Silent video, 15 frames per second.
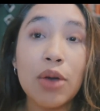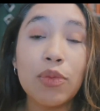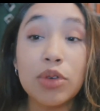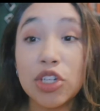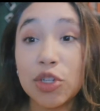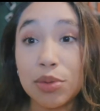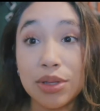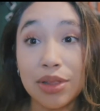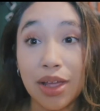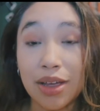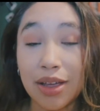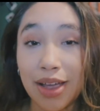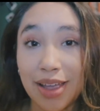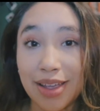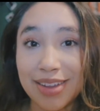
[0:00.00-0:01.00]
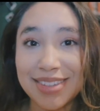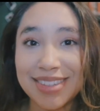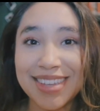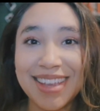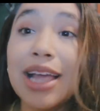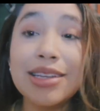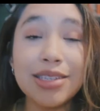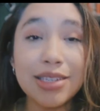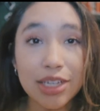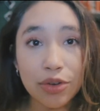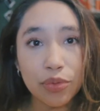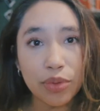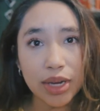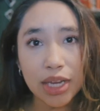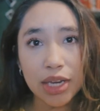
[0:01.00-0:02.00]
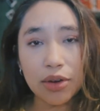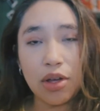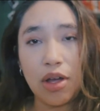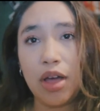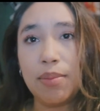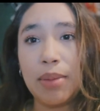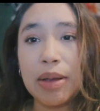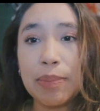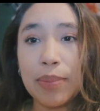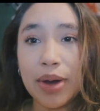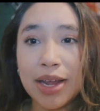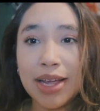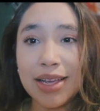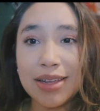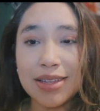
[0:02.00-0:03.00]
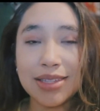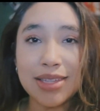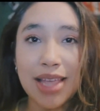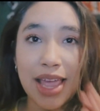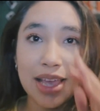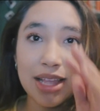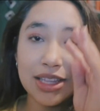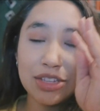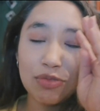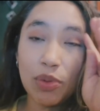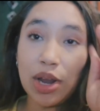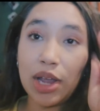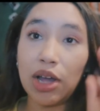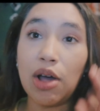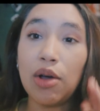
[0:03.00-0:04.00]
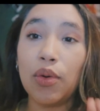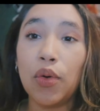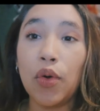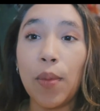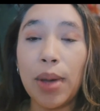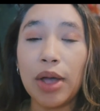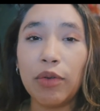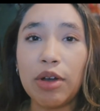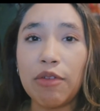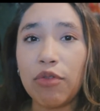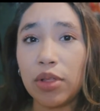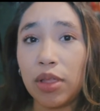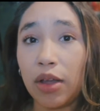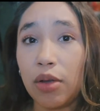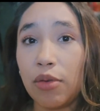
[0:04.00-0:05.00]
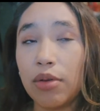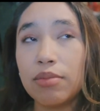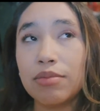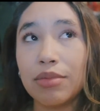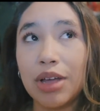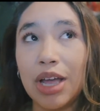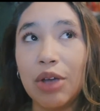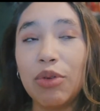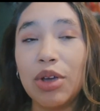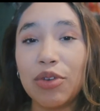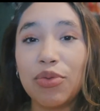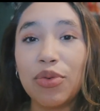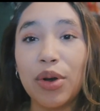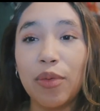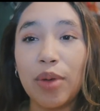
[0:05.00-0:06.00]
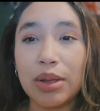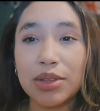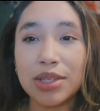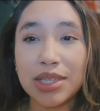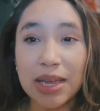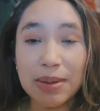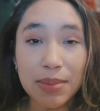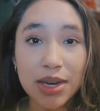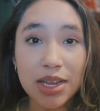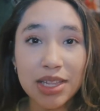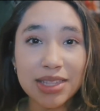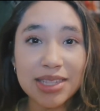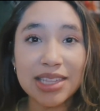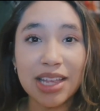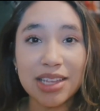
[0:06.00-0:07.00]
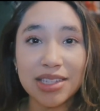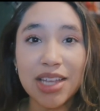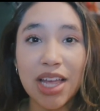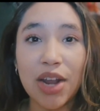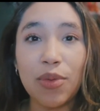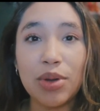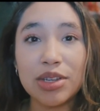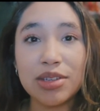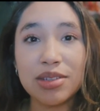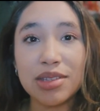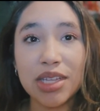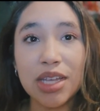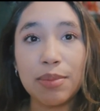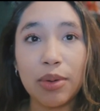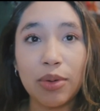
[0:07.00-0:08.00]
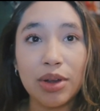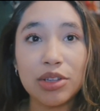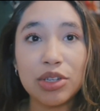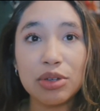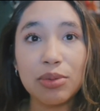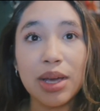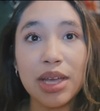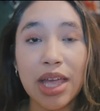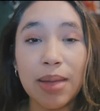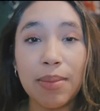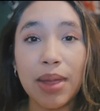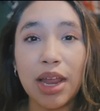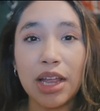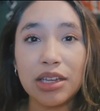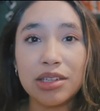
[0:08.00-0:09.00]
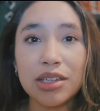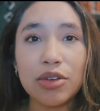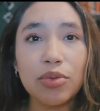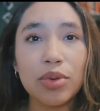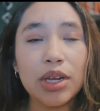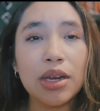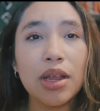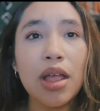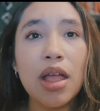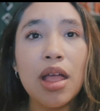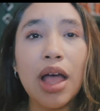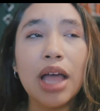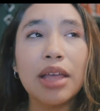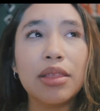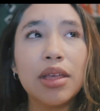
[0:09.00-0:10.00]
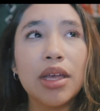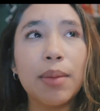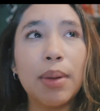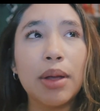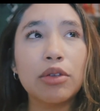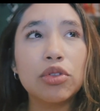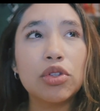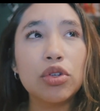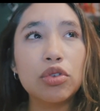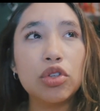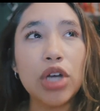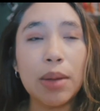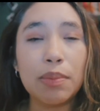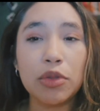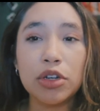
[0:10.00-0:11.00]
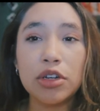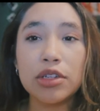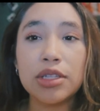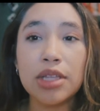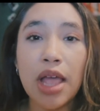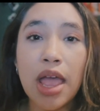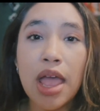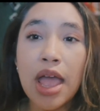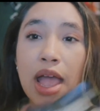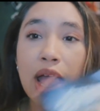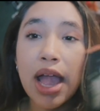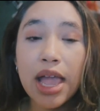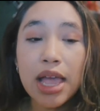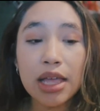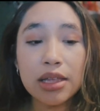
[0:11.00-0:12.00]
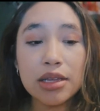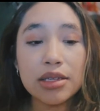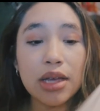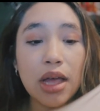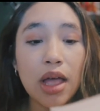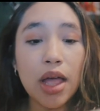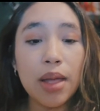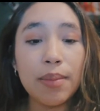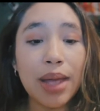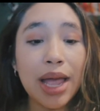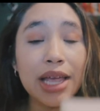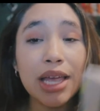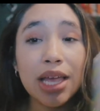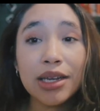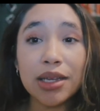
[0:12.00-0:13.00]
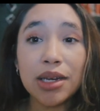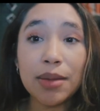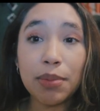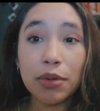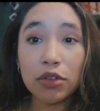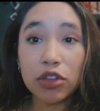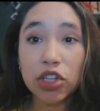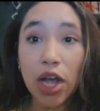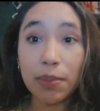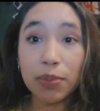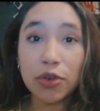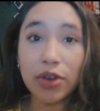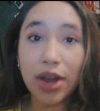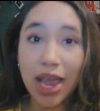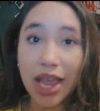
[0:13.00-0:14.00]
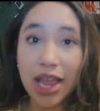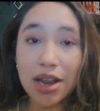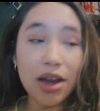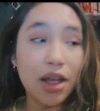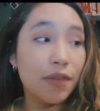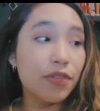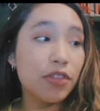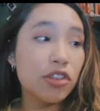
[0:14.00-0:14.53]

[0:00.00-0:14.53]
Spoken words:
wish me luck, guys. I did read on my breaks, and when I got home, I read for around 10 minutes. Last night I went to sleep around 2 a.m. and I did read, I think, about 2 chapters, and I ended up on chapter 8 of The